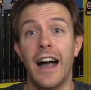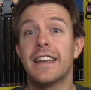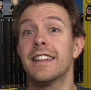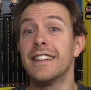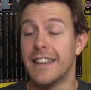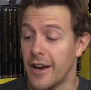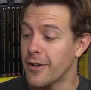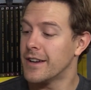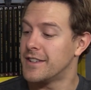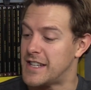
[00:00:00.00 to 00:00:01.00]
I can
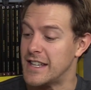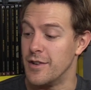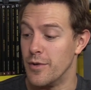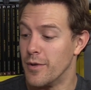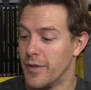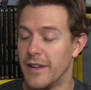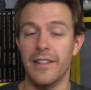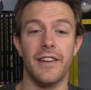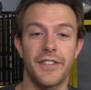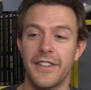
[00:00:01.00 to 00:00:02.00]
guarantee you that
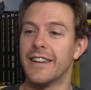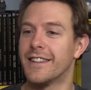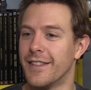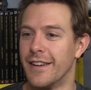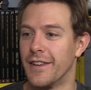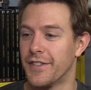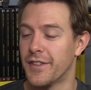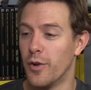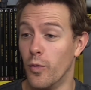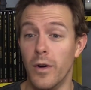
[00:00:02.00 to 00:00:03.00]
listening to
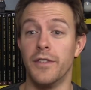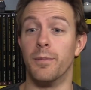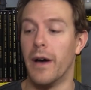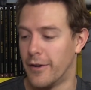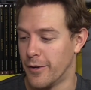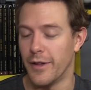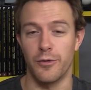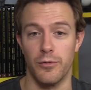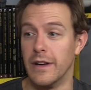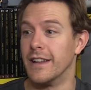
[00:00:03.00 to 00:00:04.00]
this was better
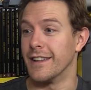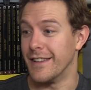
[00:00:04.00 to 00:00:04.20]
than reading